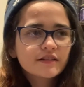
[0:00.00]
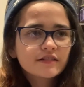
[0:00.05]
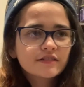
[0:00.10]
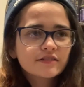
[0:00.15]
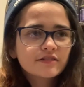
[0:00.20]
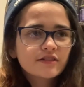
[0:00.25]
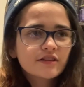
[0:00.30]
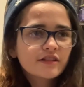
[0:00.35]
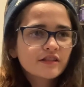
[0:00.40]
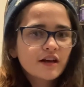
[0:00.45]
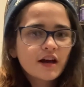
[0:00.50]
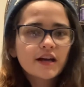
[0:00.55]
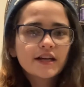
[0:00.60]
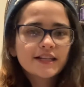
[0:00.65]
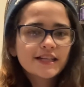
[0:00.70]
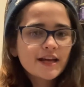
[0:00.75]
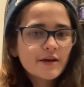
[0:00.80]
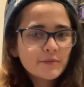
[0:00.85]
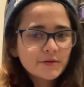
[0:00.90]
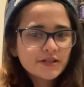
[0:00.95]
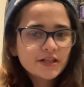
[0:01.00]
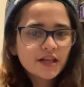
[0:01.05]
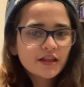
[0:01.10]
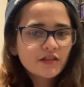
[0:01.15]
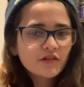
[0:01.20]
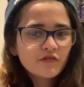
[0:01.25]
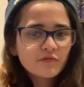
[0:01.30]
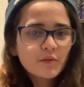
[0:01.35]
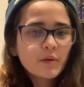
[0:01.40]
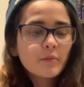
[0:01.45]
certain images
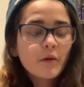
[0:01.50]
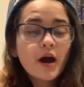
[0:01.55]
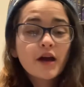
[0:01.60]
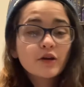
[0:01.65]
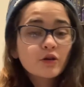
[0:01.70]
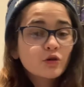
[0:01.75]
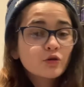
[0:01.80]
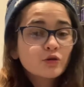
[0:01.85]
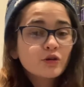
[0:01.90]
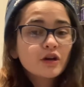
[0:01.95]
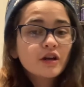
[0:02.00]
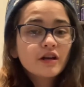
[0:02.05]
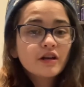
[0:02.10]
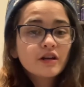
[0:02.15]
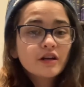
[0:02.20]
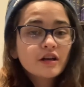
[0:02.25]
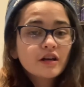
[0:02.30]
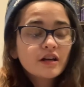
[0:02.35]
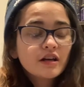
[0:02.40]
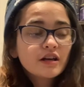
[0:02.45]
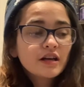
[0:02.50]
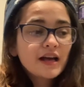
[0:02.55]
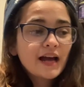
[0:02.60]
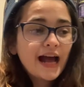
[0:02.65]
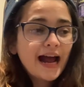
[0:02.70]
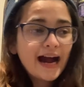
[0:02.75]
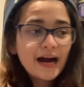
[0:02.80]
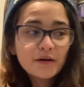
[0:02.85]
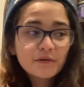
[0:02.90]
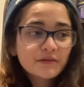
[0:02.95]
of my mind on
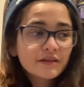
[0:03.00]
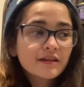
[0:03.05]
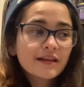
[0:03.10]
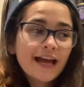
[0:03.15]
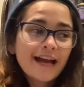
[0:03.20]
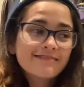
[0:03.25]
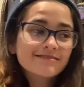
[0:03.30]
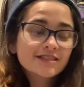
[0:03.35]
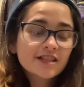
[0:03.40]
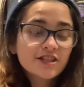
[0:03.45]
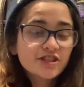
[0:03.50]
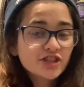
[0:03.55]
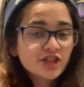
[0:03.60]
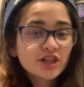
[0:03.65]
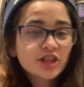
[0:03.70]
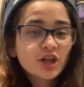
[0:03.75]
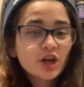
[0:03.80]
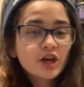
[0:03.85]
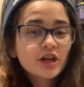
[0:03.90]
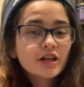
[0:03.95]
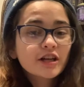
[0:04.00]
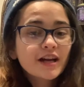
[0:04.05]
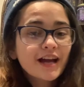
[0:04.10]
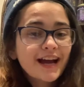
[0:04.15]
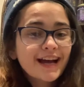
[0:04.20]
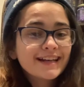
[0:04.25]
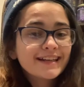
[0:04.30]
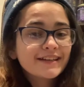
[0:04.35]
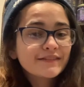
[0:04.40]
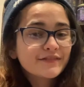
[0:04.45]
how the characters should look,
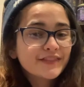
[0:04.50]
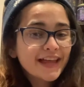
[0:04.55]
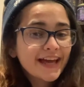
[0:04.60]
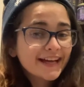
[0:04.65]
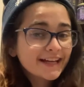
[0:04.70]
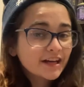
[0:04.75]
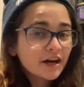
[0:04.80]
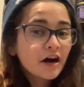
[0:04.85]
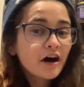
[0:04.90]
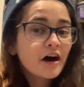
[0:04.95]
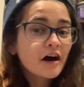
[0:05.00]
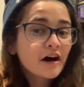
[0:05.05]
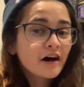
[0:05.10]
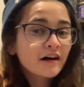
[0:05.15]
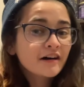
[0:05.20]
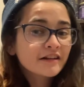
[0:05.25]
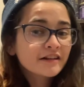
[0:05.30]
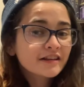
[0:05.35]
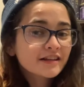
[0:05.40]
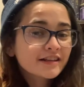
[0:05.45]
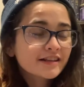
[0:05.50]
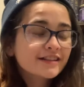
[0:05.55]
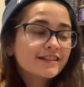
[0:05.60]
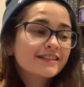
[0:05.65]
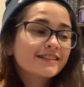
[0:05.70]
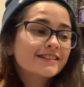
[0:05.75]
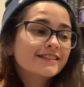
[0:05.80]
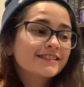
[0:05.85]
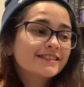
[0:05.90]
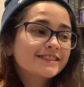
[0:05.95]
and if their cast
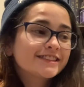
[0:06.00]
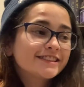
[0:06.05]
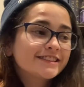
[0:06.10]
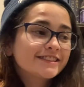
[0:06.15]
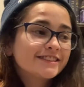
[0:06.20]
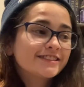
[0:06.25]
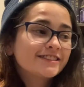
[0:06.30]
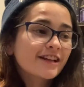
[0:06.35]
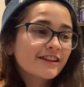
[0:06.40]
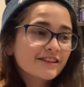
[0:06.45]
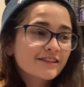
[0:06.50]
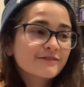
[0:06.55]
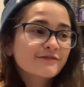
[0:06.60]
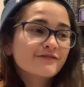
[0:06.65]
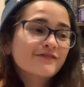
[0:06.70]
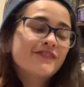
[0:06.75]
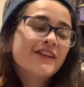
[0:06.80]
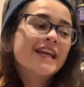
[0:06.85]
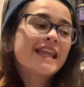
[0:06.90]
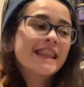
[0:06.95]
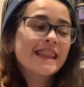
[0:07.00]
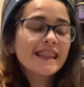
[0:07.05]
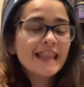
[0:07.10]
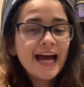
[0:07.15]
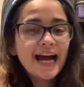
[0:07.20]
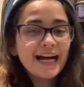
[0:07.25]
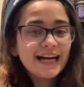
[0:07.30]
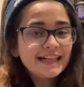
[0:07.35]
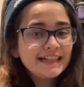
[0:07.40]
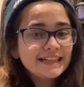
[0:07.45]
doesn't fit
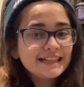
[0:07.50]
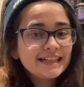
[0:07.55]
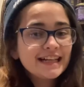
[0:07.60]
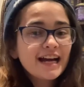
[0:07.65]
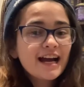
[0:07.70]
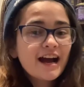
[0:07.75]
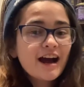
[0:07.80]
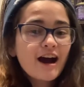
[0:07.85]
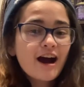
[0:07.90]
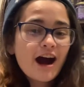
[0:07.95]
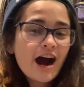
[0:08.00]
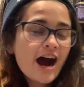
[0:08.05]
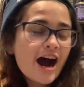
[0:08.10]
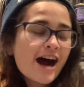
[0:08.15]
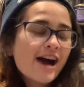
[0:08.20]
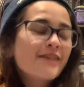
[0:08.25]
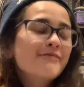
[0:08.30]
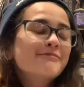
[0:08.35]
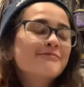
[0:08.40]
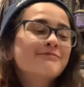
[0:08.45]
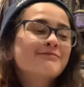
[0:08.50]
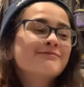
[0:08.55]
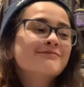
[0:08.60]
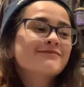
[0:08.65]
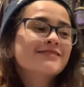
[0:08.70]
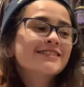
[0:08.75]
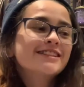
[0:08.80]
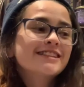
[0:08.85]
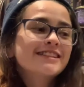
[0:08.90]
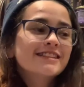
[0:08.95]
that, I'm
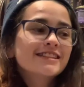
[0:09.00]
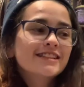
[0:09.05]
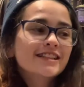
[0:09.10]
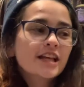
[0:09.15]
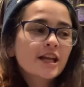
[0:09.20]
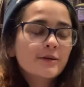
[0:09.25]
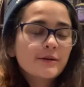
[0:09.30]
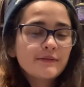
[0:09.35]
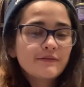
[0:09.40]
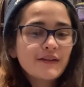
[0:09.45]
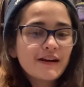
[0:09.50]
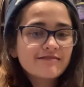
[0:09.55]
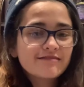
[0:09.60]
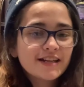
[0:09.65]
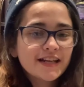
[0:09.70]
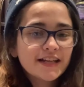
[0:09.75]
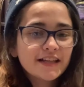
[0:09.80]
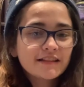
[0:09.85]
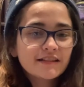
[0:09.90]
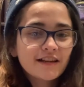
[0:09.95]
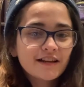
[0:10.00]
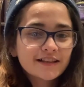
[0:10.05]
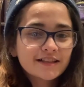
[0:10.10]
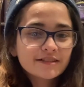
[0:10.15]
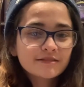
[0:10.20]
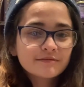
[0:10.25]
gonna be very like,